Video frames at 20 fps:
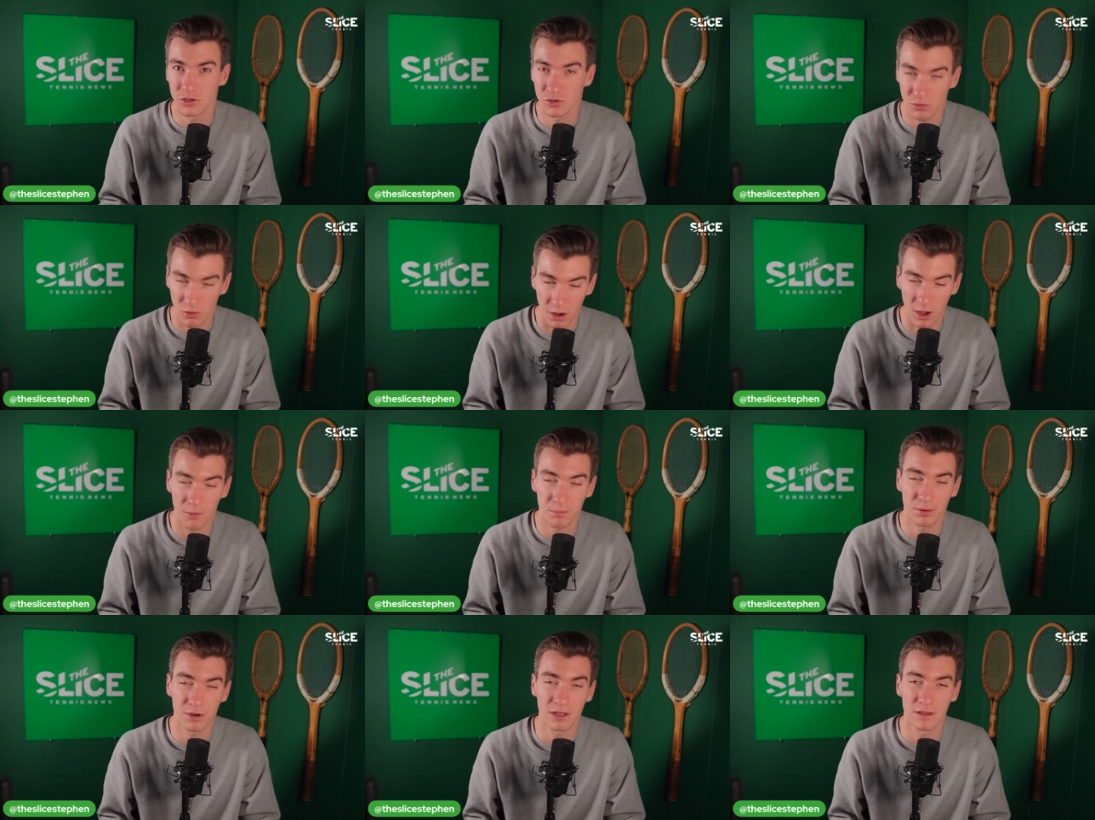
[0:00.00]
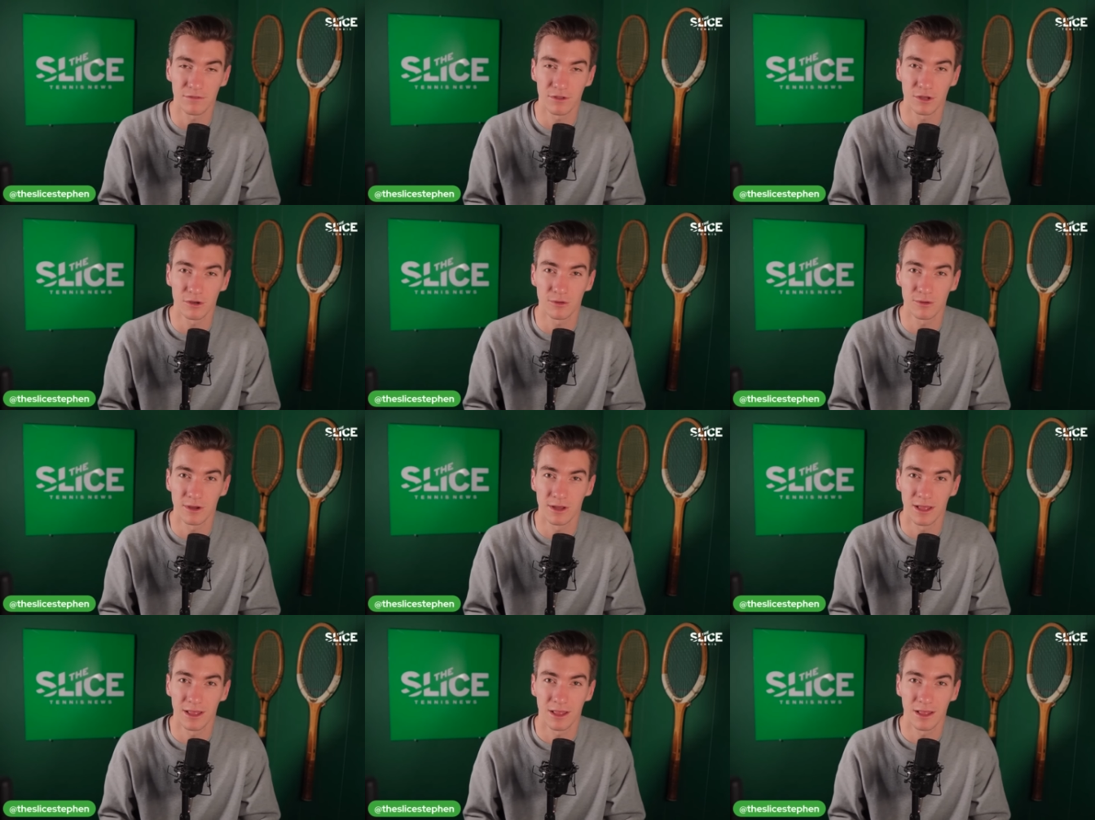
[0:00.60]
draw
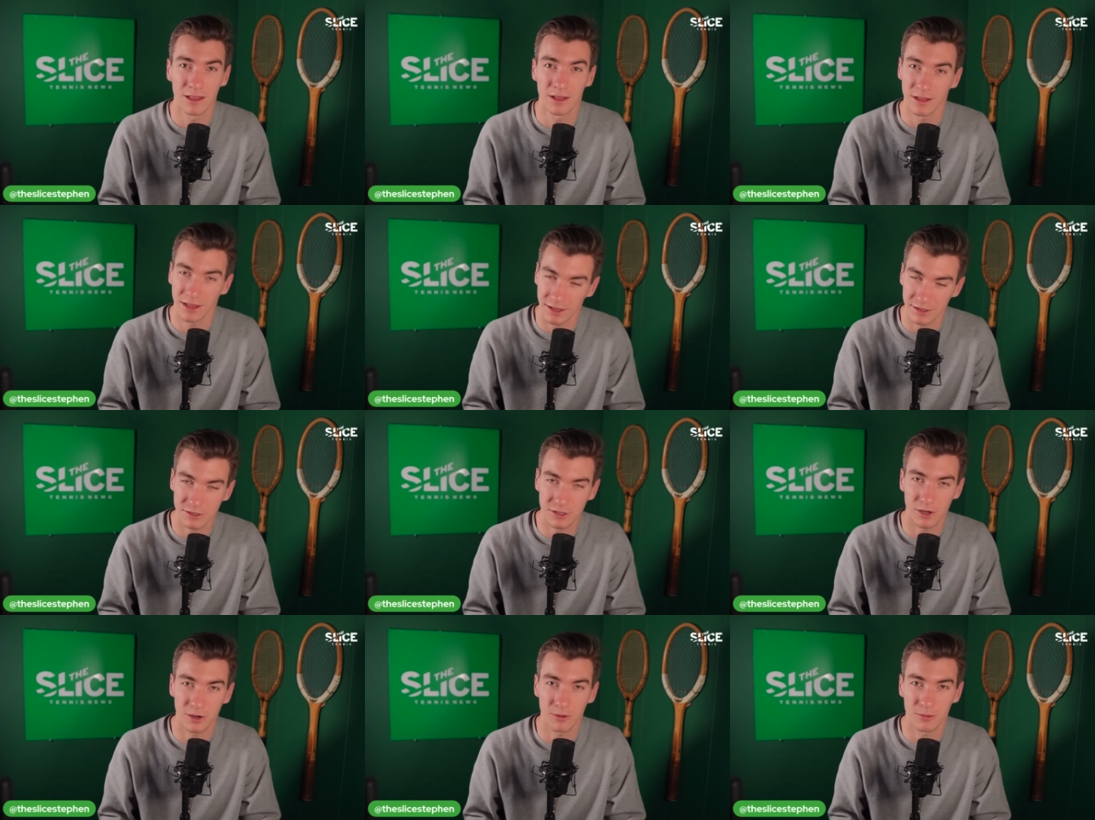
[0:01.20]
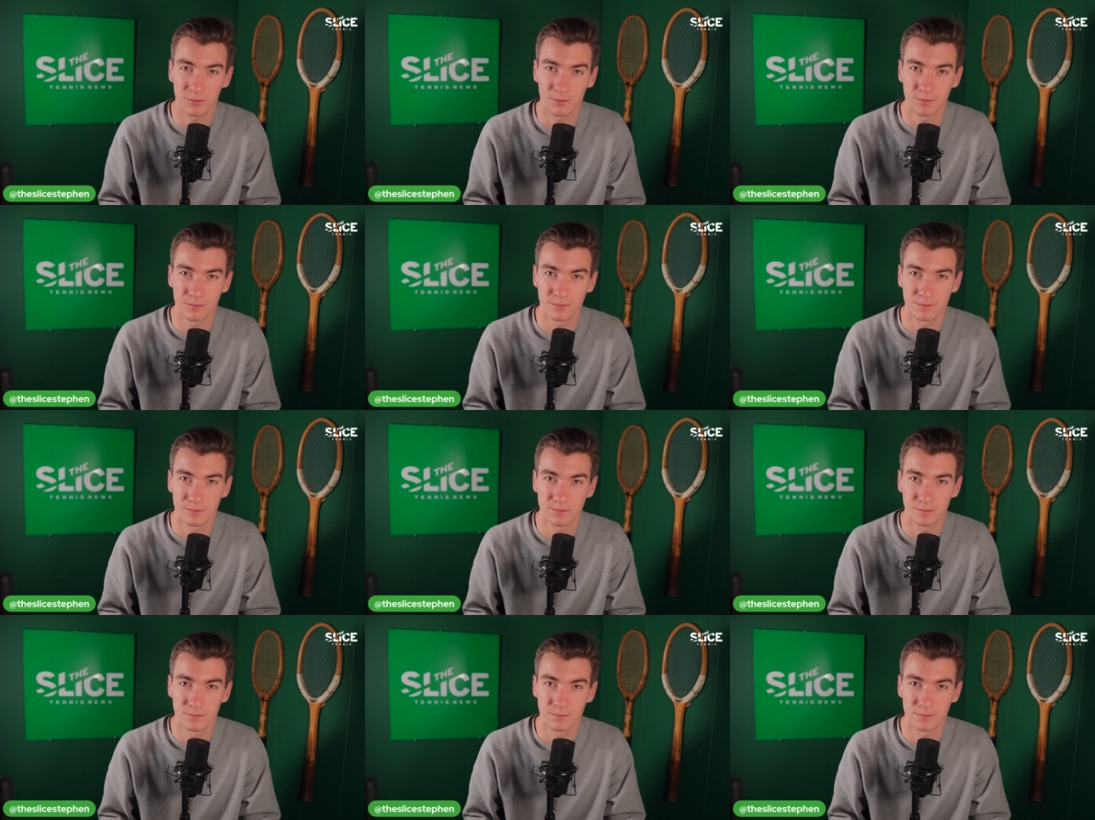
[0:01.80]
preview. Let's go.